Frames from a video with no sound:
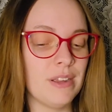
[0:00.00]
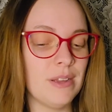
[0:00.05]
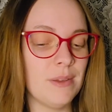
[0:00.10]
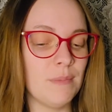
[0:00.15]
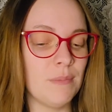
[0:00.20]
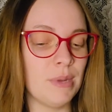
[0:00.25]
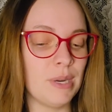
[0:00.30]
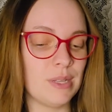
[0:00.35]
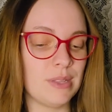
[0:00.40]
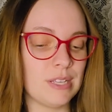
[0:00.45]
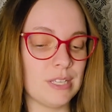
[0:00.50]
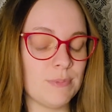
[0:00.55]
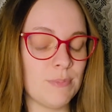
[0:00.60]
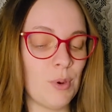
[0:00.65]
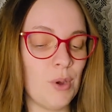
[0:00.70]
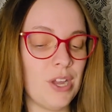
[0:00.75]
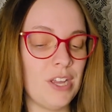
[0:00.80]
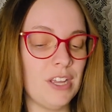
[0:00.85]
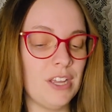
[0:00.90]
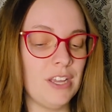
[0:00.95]
but at this
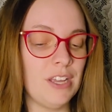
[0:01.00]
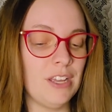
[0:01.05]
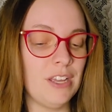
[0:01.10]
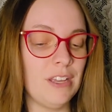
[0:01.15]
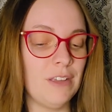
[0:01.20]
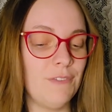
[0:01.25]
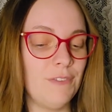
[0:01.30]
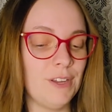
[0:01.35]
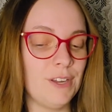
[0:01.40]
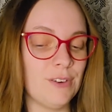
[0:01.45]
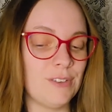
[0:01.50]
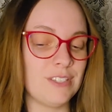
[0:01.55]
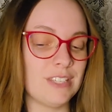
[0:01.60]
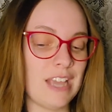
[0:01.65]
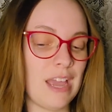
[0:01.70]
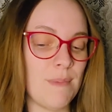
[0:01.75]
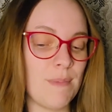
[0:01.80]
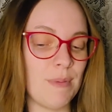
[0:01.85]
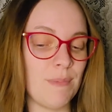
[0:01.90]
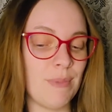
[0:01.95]
point, he figured
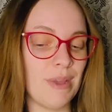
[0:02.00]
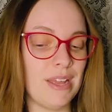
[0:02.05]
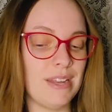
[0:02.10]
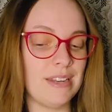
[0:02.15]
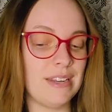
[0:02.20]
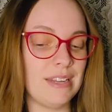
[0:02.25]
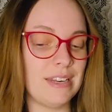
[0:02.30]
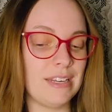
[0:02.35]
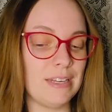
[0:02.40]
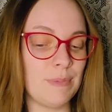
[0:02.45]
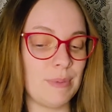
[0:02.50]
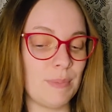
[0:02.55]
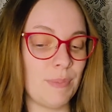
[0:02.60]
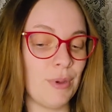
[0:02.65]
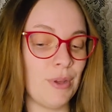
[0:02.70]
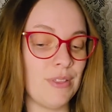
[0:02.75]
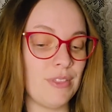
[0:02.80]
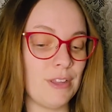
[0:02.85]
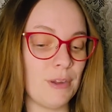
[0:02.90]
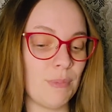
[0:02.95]
Sam and Ben needed to be
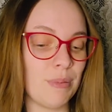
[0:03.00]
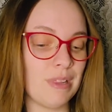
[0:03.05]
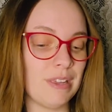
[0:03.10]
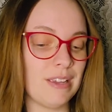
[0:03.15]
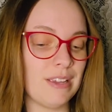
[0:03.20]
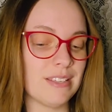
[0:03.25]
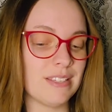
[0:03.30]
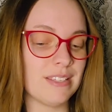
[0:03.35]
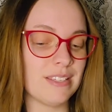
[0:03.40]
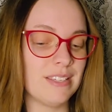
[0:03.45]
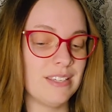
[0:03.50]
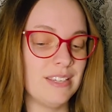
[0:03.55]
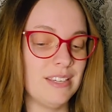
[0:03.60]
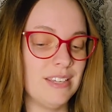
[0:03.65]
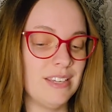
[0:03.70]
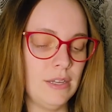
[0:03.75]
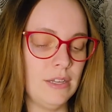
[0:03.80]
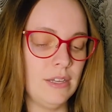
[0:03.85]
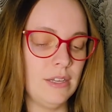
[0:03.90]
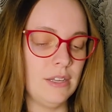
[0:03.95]
put in their place.
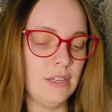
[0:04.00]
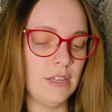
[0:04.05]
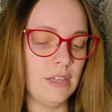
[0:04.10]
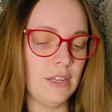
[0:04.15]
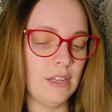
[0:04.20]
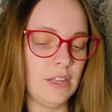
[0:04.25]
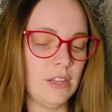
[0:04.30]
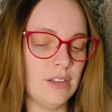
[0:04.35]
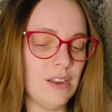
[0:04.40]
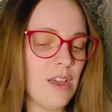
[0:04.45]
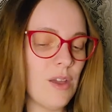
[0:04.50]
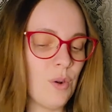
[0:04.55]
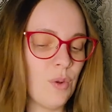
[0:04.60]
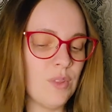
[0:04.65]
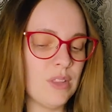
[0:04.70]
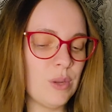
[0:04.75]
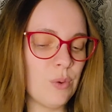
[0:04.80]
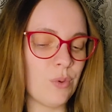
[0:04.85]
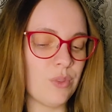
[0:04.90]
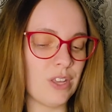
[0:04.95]
Not
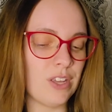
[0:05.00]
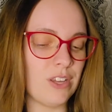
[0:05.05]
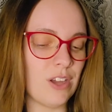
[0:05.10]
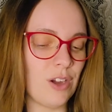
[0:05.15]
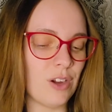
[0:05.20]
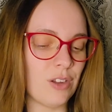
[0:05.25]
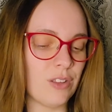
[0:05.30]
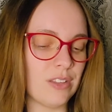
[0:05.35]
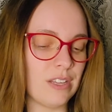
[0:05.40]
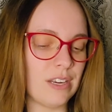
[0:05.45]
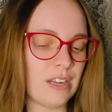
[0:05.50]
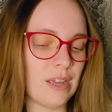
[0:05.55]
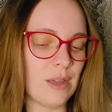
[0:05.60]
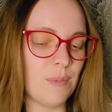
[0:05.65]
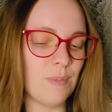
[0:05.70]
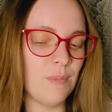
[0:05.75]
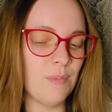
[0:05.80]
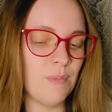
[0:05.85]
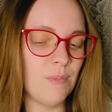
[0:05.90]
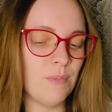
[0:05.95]
only were they younger than
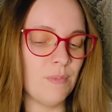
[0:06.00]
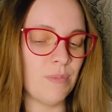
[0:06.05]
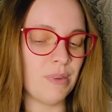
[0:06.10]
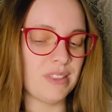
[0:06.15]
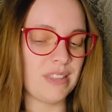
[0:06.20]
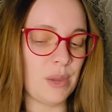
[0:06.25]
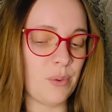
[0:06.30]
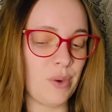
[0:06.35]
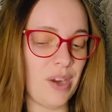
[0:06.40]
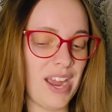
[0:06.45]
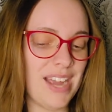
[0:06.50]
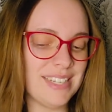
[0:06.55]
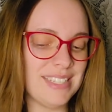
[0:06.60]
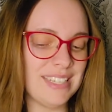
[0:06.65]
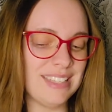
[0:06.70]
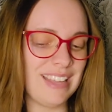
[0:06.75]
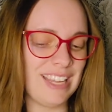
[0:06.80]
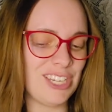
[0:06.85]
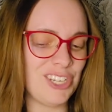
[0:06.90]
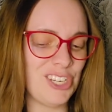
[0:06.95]
him, but they were
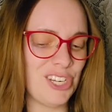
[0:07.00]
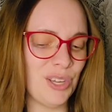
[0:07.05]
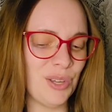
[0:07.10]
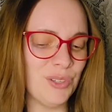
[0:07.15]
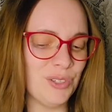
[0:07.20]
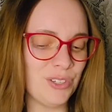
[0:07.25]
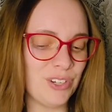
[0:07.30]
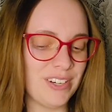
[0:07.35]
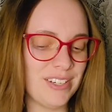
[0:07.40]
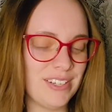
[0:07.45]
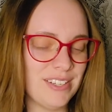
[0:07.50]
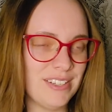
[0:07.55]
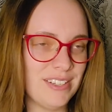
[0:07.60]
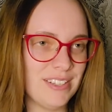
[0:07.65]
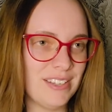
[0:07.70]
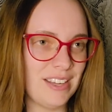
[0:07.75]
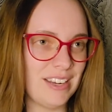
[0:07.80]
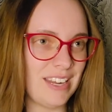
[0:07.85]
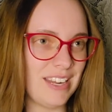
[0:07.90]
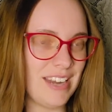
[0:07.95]
acting like children,
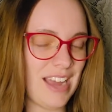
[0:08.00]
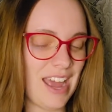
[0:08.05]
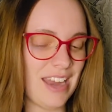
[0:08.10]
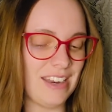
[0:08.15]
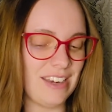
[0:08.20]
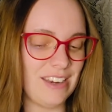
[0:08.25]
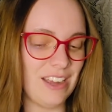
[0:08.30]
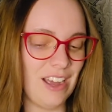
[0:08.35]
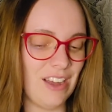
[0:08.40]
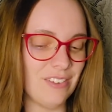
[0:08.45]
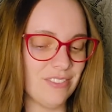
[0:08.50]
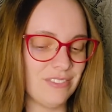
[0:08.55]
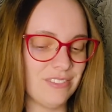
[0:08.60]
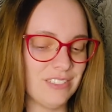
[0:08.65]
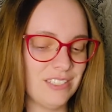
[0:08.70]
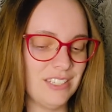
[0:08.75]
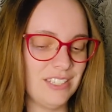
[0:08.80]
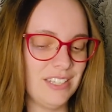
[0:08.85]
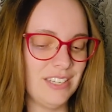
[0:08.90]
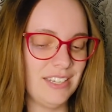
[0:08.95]
and he'd had enough.
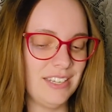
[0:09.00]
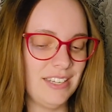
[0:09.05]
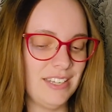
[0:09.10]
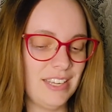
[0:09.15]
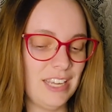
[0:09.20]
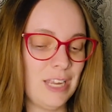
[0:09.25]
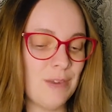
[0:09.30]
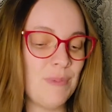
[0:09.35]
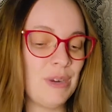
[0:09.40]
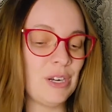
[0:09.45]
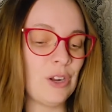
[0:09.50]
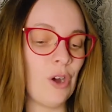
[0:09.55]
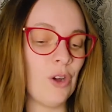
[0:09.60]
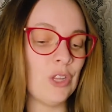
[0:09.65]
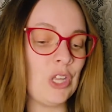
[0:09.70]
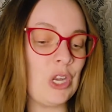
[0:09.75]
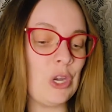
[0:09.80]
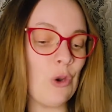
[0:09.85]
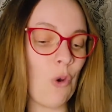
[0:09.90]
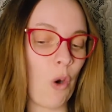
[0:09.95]
He had been
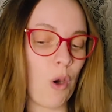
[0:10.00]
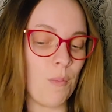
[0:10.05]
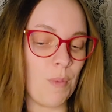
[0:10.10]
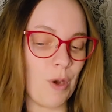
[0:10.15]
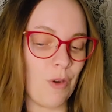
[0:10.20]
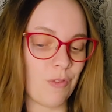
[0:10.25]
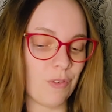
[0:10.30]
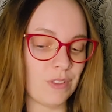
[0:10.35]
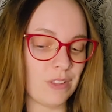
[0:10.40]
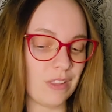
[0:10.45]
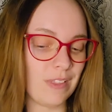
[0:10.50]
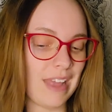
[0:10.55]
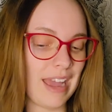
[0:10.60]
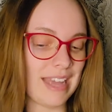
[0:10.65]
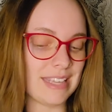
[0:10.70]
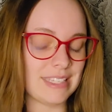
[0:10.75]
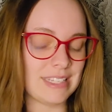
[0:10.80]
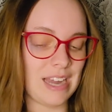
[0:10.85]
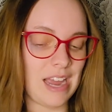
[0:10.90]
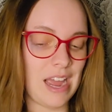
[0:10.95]
called a normo for the
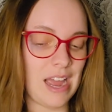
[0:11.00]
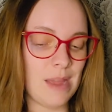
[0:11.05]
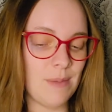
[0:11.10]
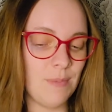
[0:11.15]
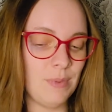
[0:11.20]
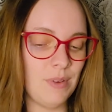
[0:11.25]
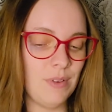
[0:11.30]
last time.